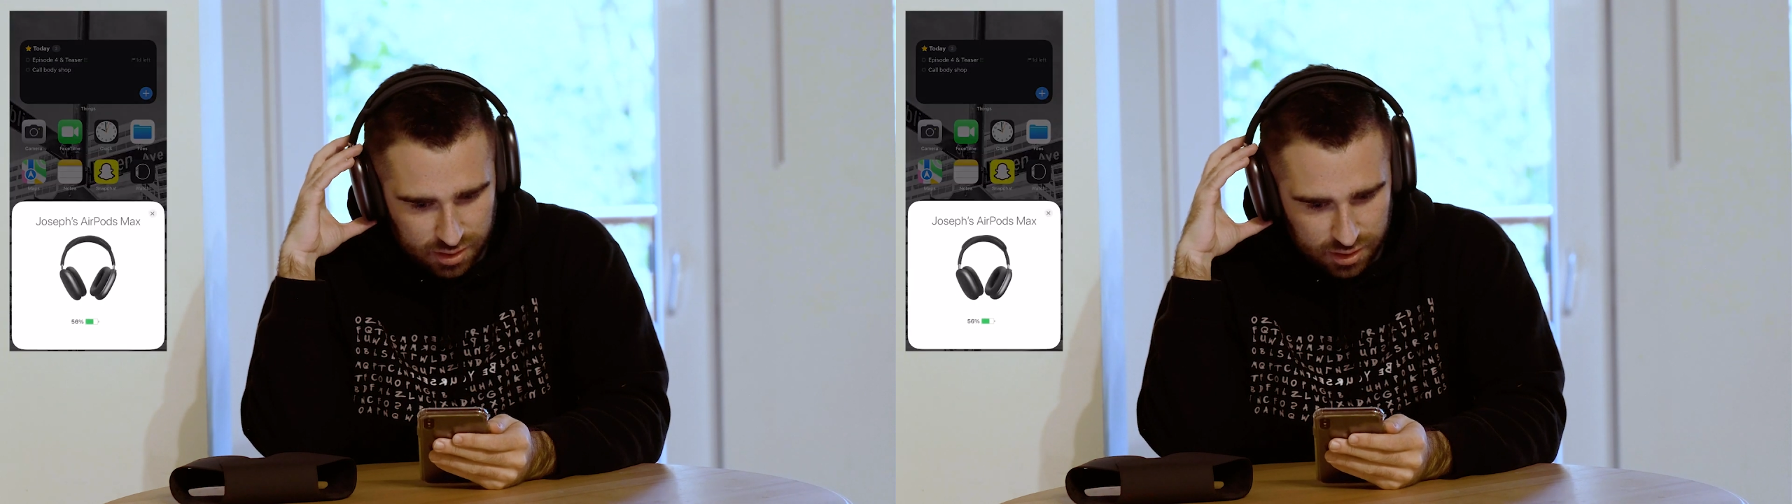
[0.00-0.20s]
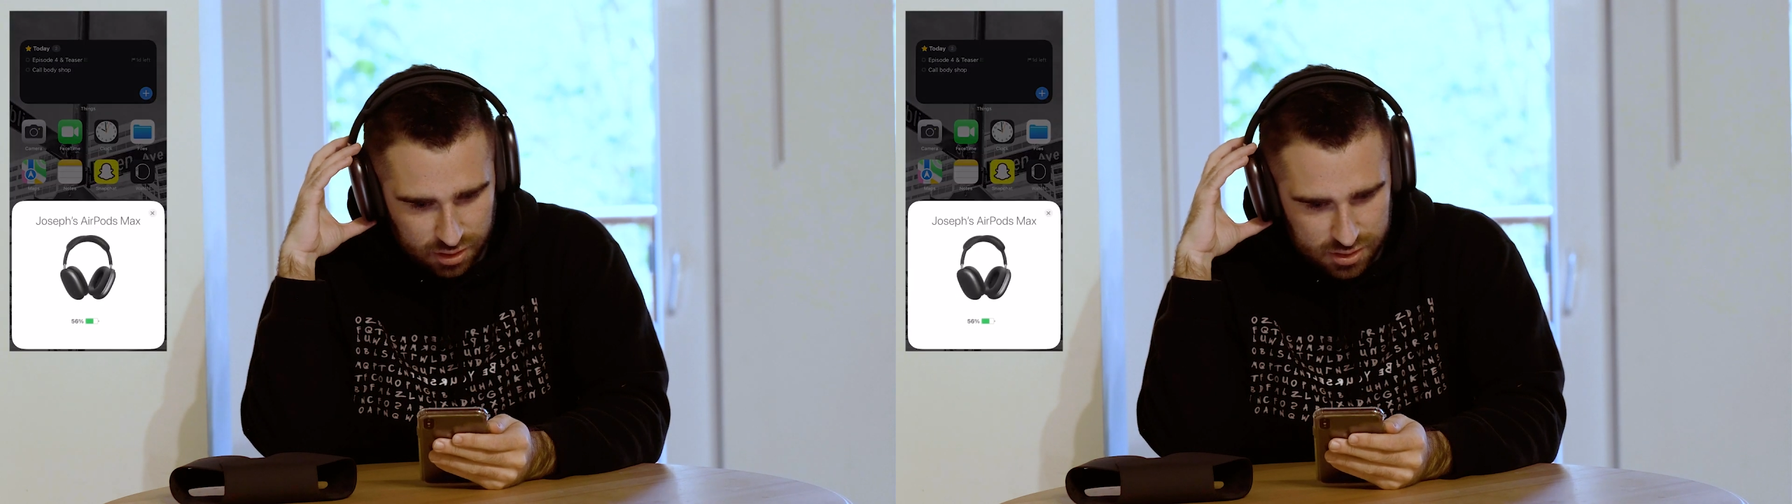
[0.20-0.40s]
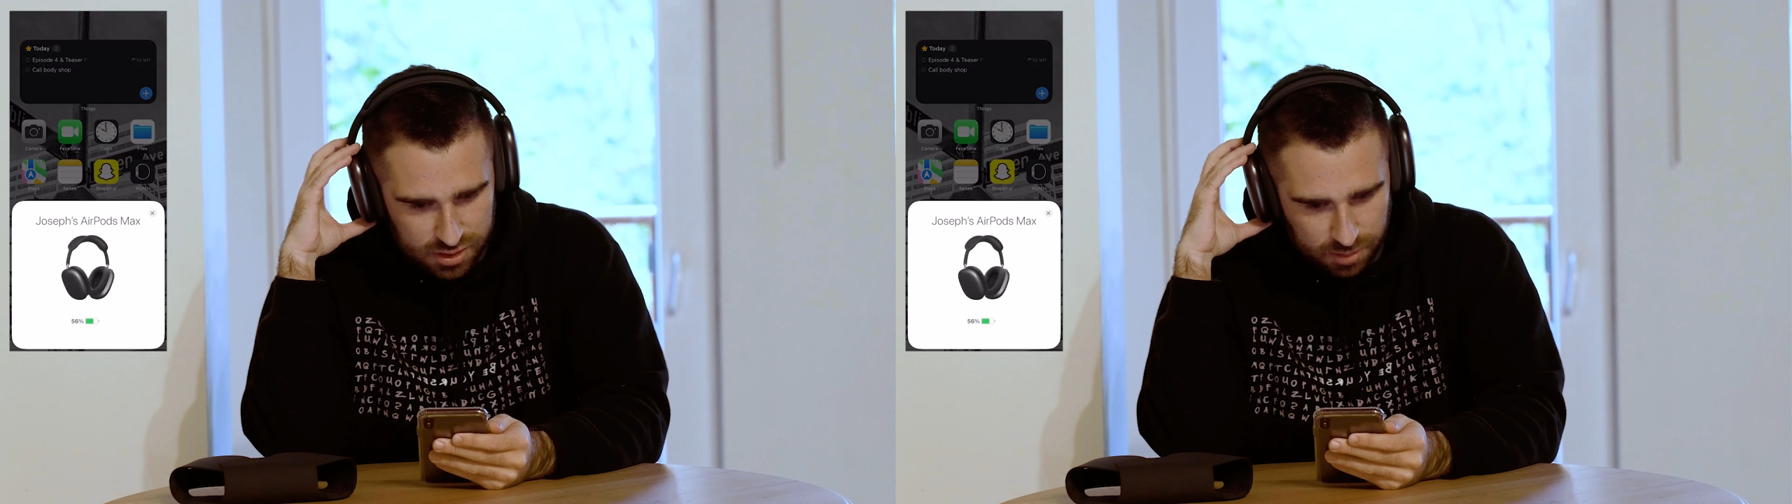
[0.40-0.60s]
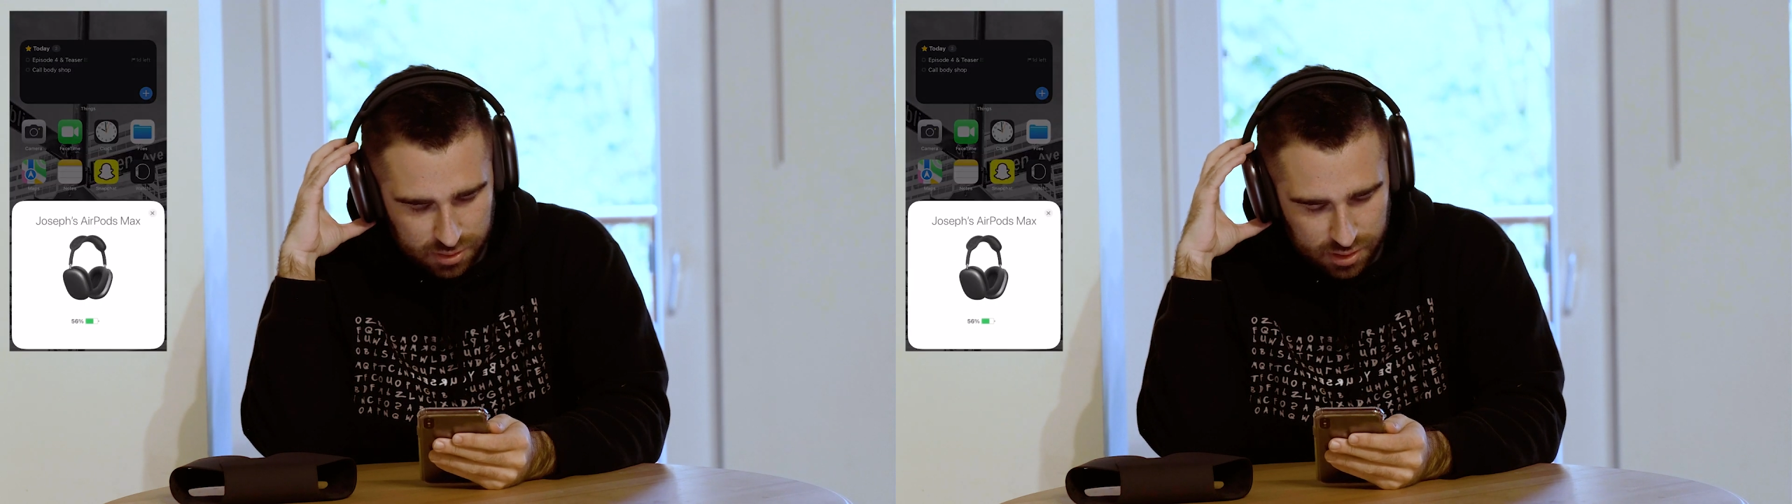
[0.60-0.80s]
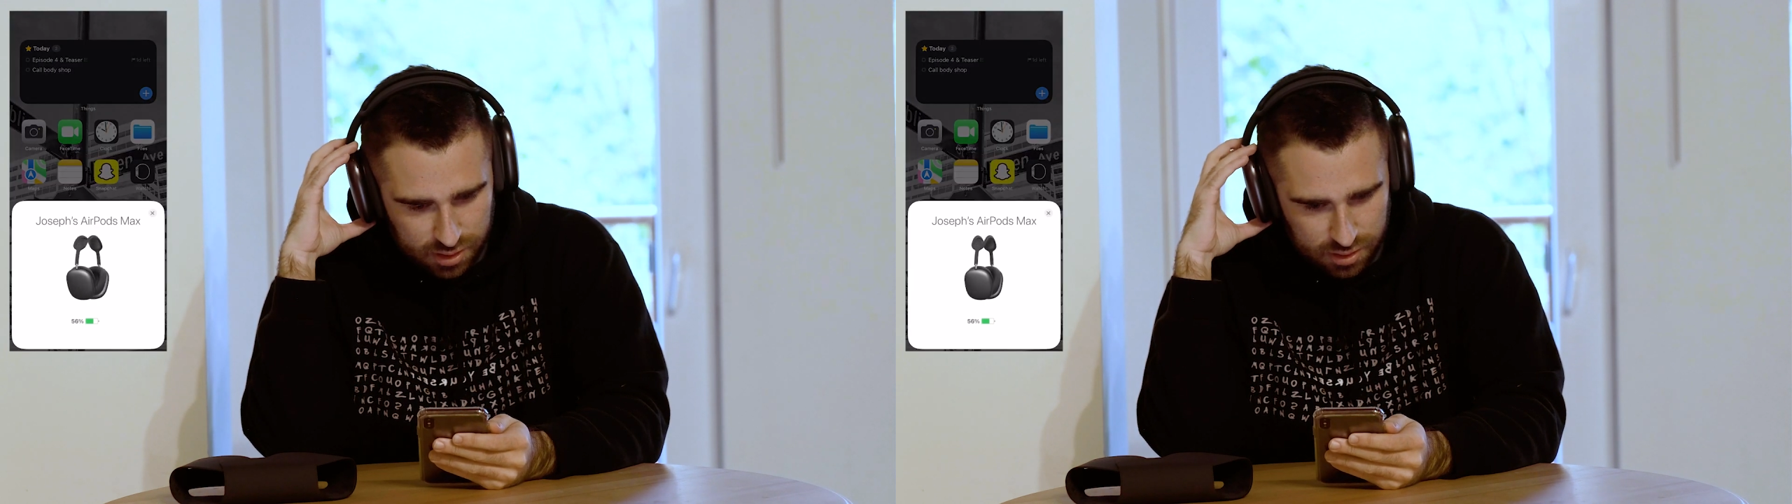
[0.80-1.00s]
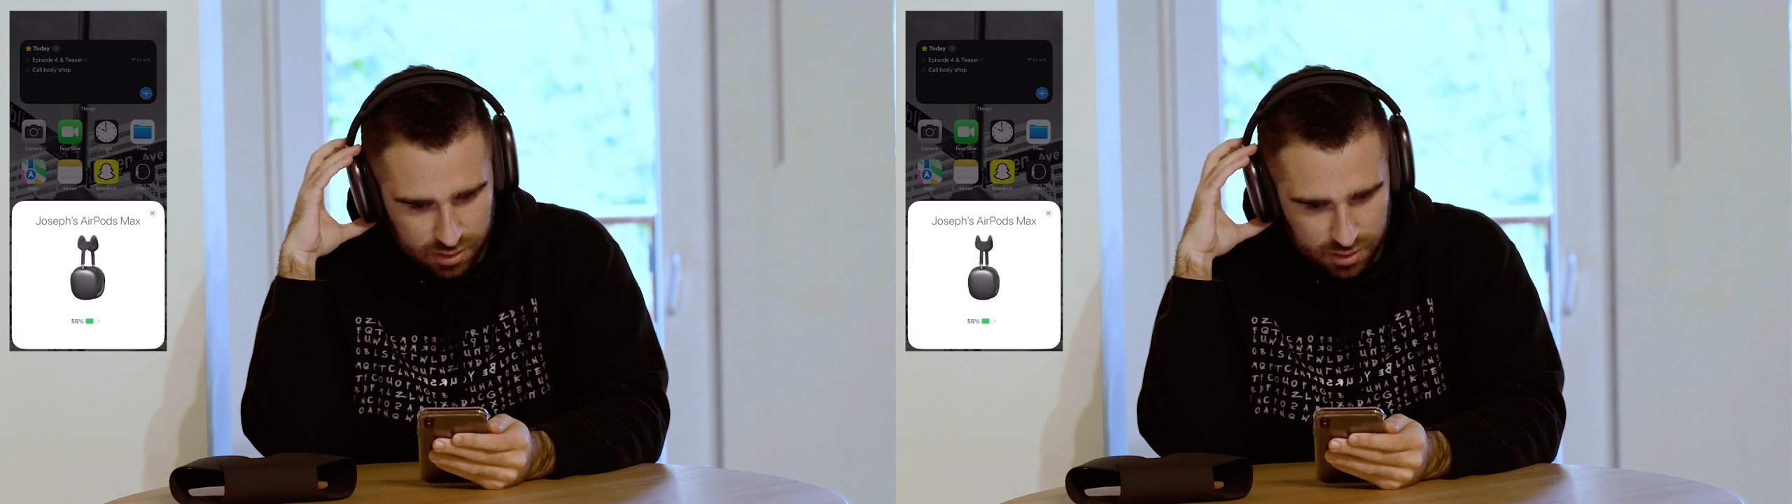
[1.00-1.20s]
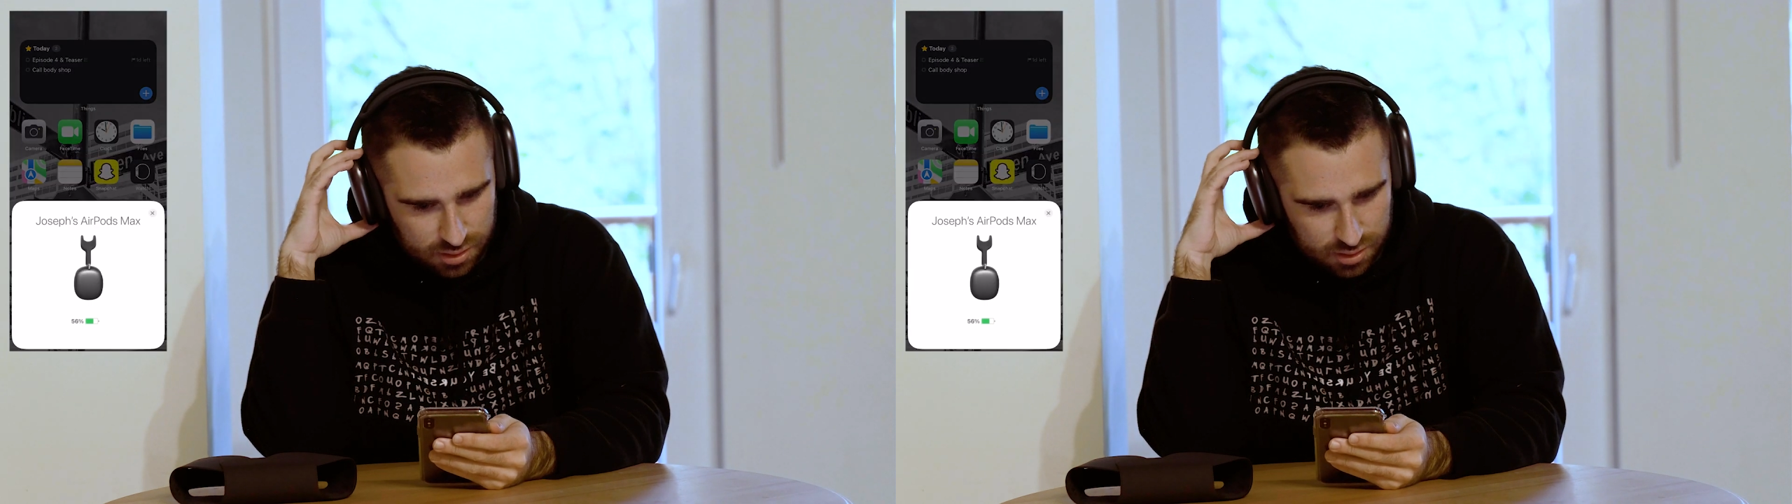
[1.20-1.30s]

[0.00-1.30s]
I heard something.